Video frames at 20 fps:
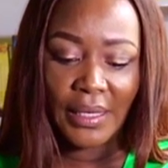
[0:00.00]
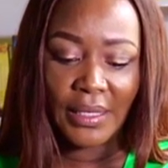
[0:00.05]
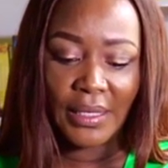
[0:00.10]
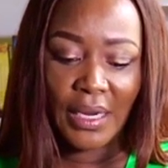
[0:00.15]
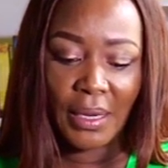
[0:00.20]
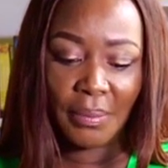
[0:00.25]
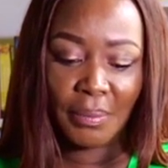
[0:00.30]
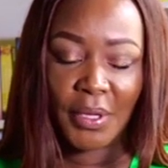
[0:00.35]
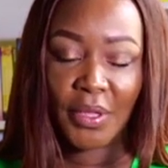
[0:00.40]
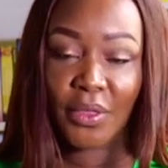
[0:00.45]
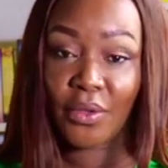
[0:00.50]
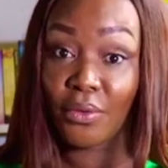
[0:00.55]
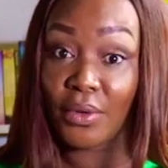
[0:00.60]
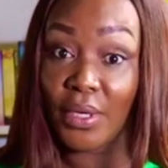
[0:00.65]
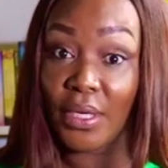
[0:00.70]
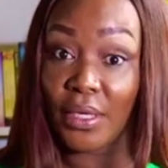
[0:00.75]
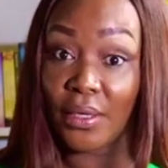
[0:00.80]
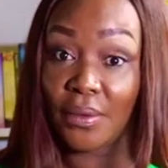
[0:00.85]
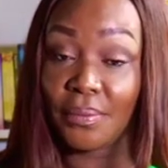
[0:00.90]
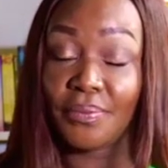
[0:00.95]
Number
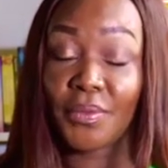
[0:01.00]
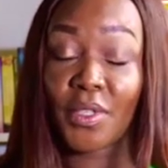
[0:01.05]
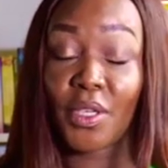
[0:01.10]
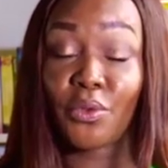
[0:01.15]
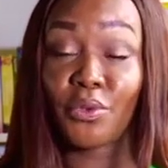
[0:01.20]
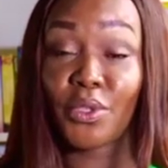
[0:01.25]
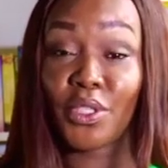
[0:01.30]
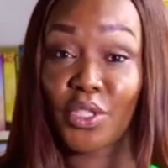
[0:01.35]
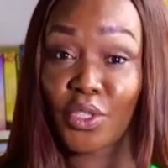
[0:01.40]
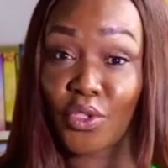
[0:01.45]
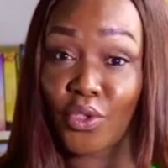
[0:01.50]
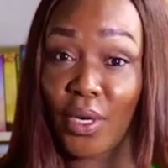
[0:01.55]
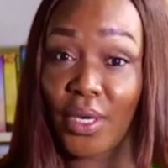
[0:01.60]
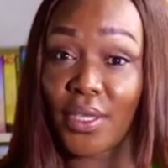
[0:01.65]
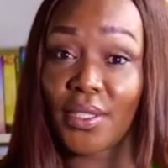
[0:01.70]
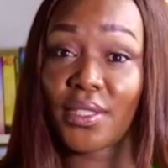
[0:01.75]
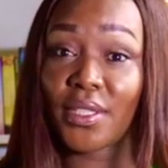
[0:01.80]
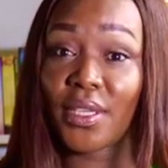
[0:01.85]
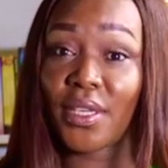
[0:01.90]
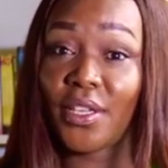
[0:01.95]
three,
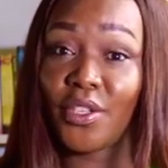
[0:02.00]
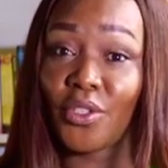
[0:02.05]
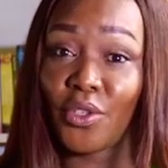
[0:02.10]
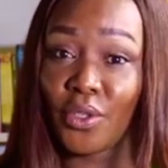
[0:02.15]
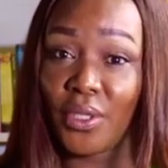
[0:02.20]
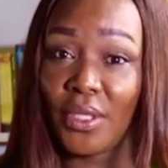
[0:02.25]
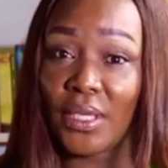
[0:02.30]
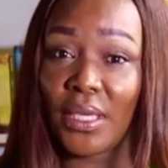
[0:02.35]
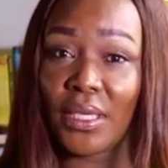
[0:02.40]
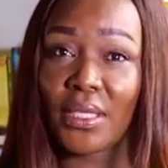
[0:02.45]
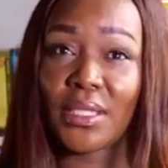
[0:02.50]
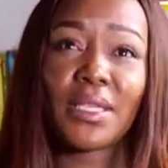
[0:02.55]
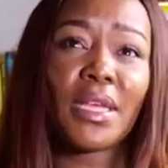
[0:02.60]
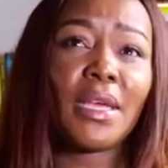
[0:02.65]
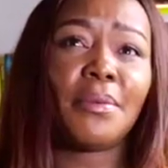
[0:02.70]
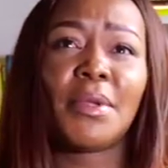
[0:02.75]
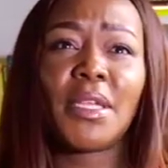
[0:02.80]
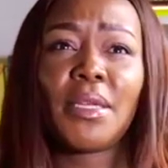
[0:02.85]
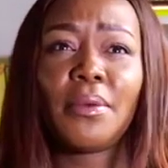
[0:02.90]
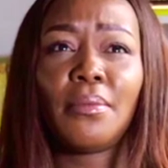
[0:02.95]
restructure your debt.
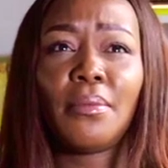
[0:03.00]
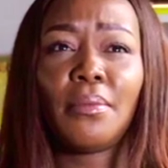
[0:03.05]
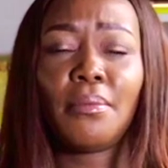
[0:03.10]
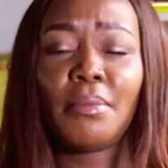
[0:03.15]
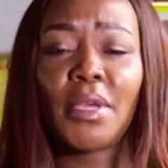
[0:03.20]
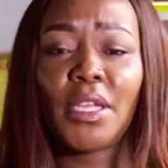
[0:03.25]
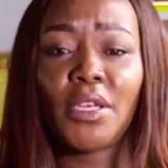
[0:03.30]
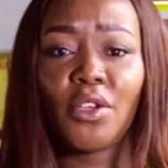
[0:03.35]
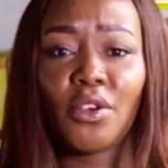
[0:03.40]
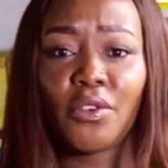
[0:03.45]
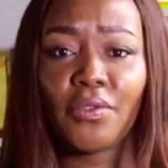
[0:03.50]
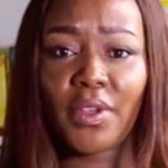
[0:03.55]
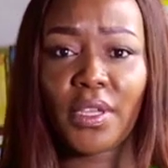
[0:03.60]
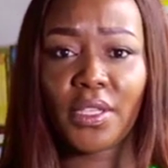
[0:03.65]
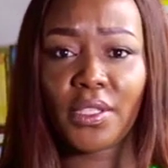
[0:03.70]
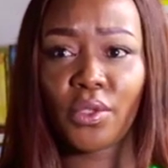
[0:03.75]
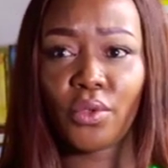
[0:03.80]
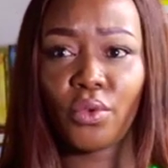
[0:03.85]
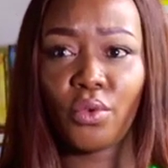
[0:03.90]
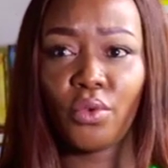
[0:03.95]
I mean, many of
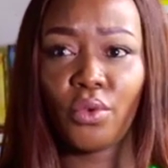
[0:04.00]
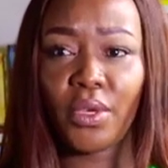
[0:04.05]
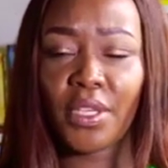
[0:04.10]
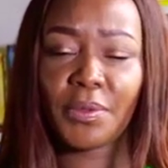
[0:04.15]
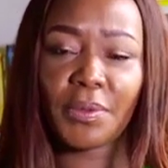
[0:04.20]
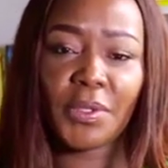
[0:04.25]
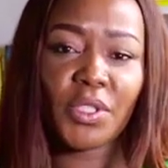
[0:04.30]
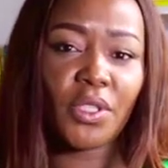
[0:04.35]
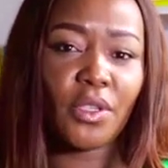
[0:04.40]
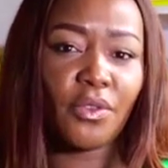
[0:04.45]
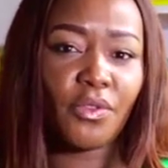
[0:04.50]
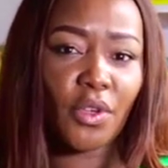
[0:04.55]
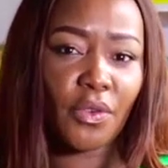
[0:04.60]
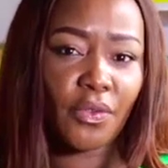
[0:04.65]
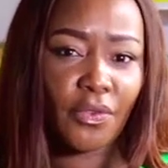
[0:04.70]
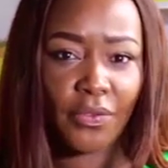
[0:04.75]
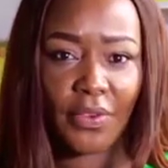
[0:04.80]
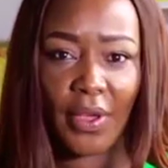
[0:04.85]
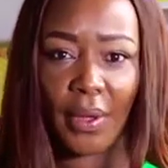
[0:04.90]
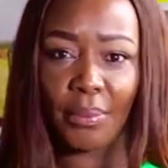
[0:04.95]
us who, especially if you
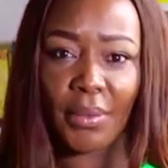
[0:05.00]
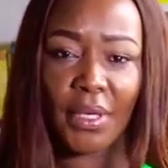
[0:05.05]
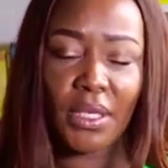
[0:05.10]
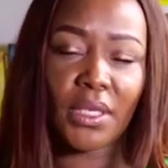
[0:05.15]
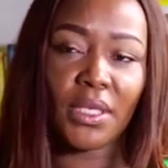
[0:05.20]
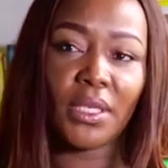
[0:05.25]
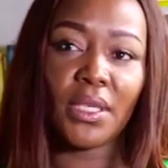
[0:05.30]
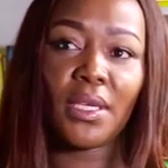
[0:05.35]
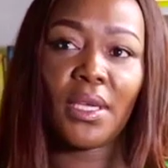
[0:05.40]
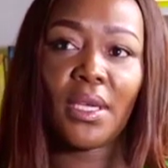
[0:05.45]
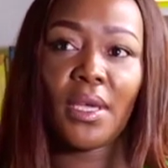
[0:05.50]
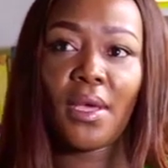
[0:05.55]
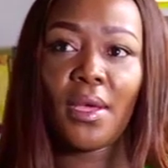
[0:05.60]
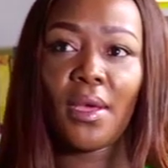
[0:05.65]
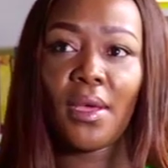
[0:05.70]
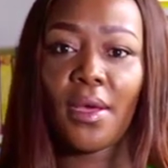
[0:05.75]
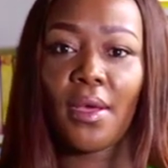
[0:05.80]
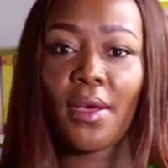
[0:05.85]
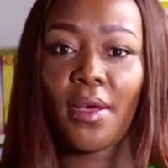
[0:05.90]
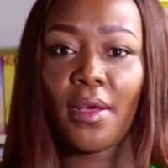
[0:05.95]
have family
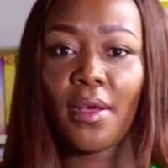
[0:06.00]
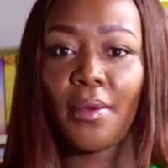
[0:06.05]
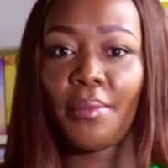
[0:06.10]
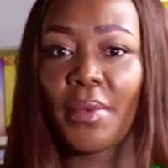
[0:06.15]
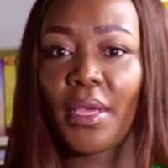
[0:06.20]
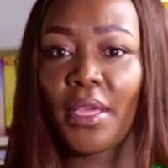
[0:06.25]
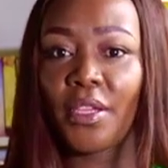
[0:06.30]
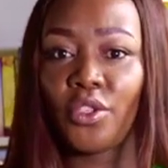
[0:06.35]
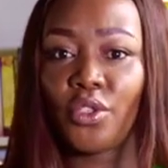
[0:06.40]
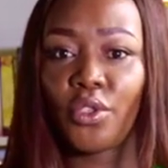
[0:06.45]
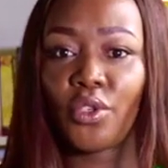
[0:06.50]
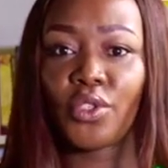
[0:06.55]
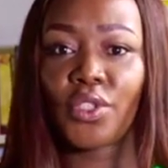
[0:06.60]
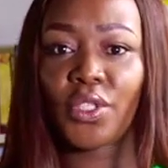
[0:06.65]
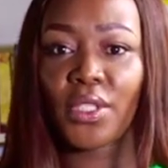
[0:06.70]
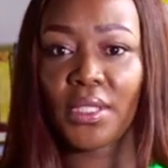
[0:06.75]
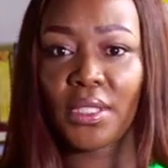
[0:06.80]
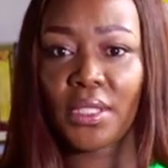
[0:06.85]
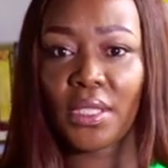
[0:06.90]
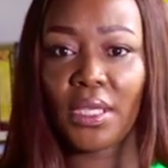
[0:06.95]
and you're
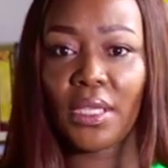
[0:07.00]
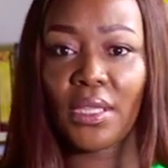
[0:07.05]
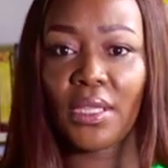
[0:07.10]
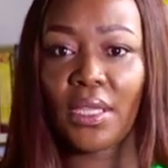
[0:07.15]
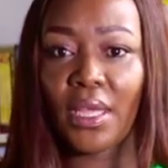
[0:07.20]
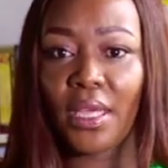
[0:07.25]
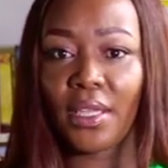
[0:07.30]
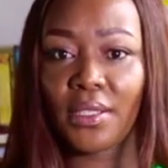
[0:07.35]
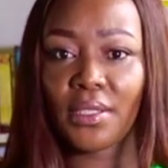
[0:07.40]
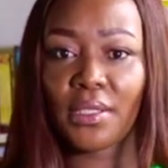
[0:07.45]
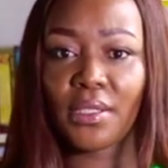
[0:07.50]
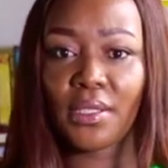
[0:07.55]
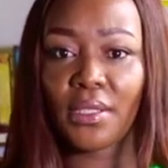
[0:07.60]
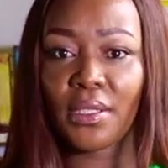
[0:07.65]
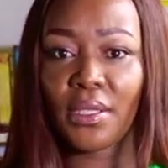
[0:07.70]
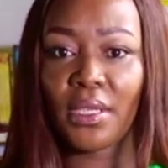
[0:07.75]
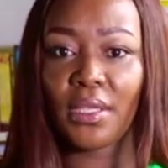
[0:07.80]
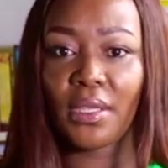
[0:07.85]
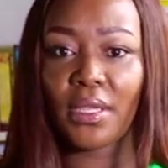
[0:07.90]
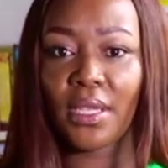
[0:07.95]
just in that
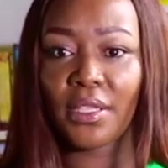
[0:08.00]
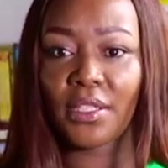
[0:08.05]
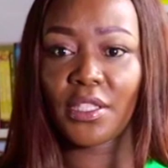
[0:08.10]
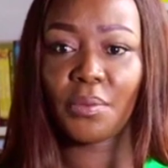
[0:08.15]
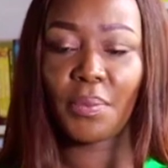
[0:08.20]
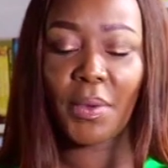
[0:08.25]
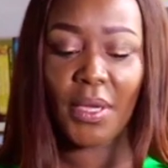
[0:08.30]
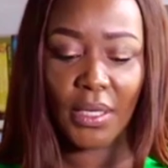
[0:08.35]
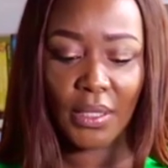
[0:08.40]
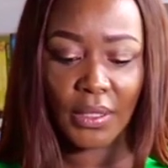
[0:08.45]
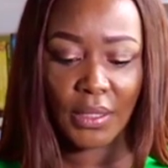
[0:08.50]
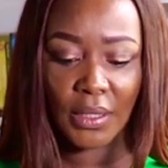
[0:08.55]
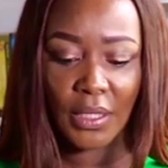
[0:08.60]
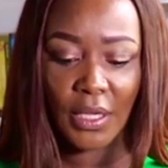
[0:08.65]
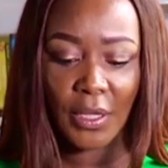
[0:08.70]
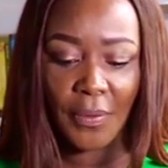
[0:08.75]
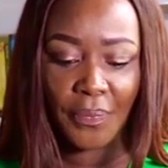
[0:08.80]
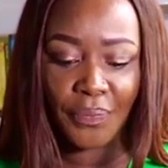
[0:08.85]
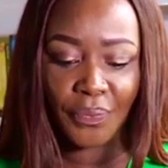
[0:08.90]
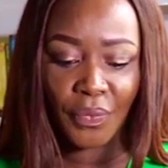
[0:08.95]
space,
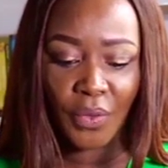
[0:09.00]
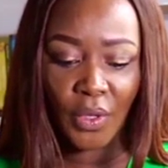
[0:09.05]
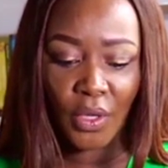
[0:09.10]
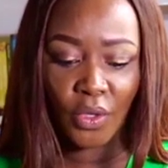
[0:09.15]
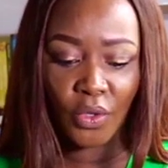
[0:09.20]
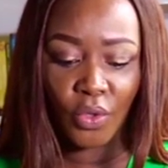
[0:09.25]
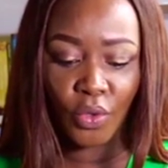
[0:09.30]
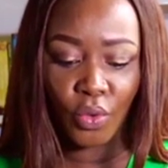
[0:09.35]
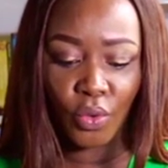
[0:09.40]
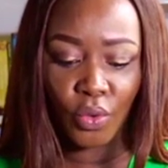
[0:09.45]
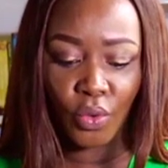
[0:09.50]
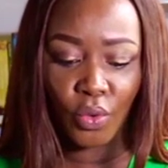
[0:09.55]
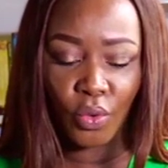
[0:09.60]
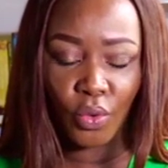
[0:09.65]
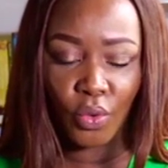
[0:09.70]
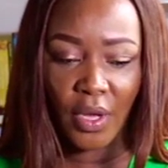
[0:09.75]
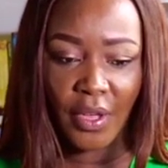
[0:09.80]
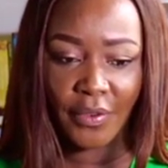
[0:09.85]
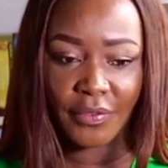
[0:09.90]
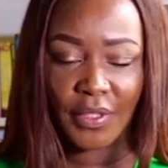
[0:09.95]

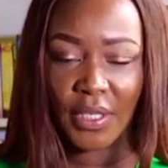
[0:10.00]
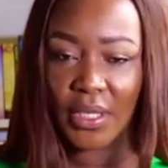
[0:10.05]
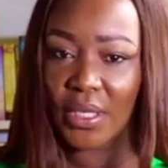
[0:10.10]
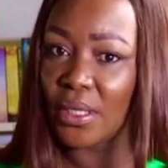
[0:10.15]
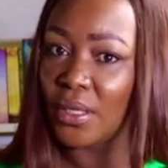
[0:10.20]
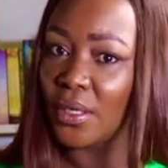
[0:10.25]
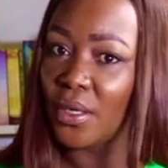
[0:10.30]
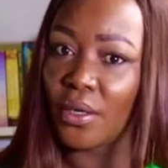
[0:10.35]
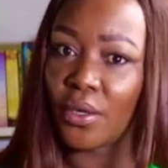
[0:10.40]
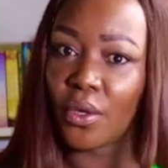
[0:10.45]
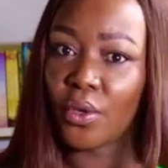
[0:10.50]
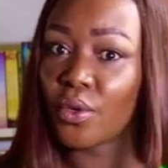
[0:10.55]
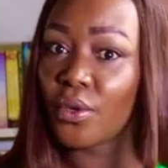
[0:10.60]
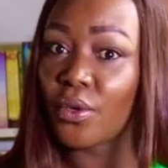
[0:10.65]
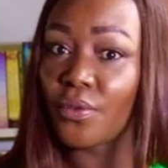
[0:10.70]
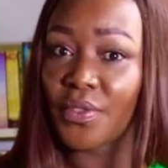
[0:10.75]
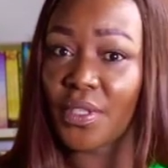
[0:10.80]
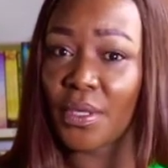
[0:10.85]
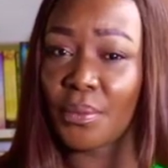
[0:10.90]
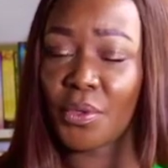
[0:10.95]
you have taken a loan
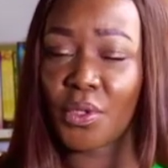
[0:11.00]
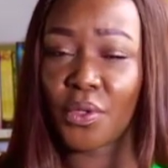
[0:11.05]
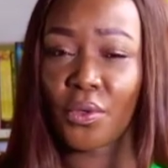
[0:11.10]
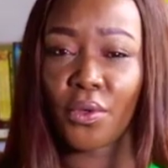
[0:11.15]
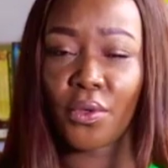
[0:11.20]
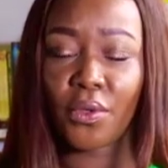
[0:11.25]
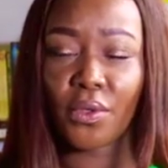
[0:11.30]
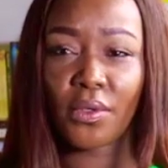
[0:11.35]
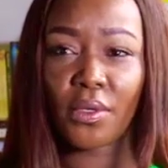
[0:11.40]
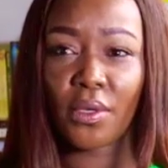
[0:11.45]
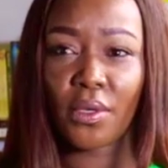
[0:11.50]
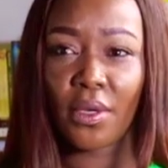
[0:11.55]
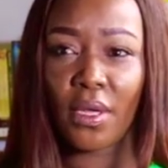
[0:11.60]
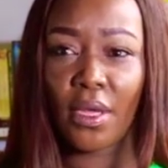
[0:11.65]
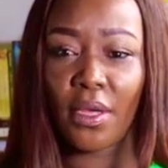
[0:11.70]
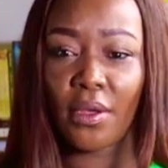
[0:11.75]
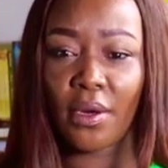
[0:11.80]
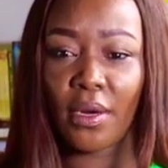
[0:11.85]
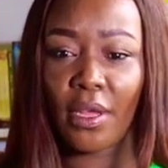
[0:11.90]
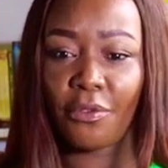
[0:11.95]
of some sort.
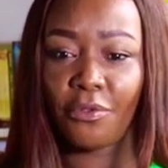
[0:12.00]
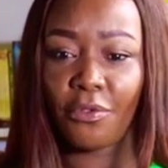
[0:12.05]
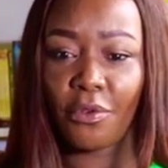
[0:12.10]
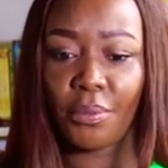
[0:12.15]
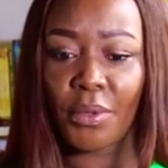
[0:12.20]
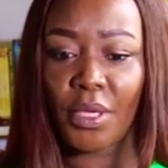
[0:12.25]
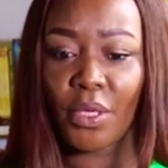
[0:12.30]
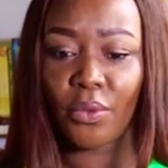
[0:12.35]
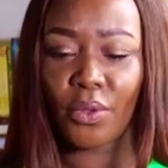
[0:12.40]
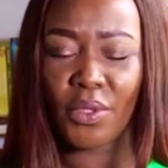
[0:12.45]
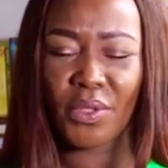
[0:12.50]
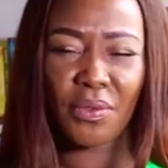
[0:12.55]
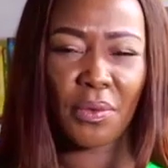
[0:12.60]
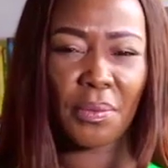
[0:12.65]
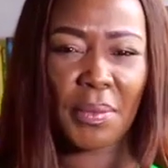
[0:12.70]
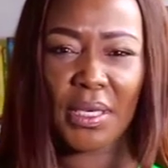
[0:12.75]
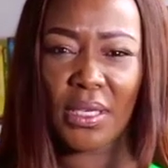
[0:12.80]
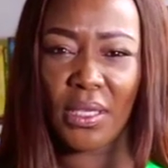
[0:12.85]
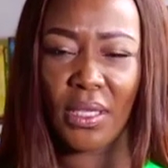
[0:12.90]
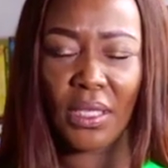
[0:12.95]
For me, it was for
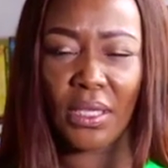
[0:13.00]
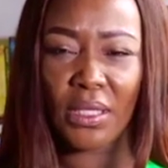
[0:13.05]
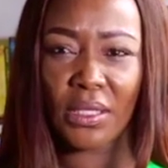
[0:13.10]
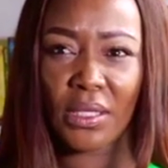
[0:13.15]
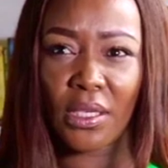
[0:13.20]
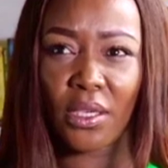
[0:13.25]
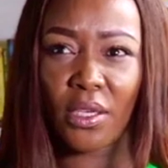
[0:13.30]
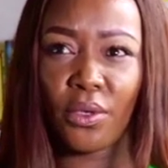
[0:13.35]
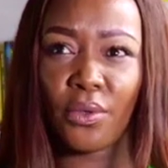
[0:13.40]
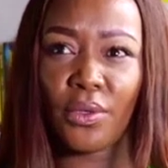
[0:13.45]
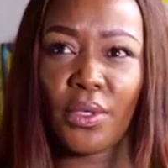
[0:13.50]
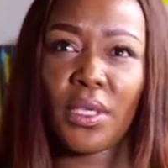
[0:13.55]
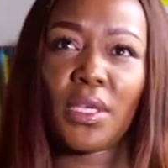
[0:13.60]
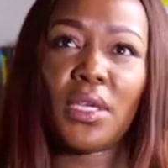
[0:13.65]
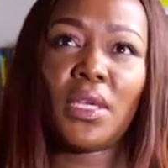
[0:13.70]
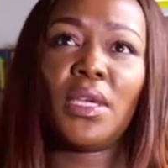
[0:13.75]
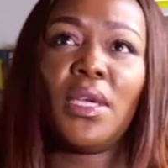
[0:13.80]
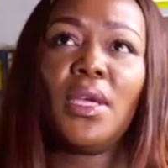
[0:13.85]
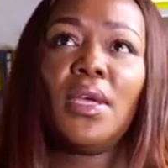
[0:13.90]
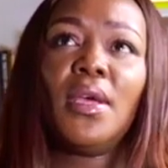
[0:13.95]
many things,
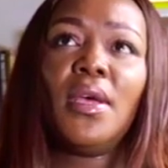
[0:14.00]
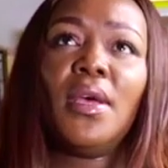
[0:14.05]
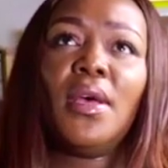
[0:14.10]
including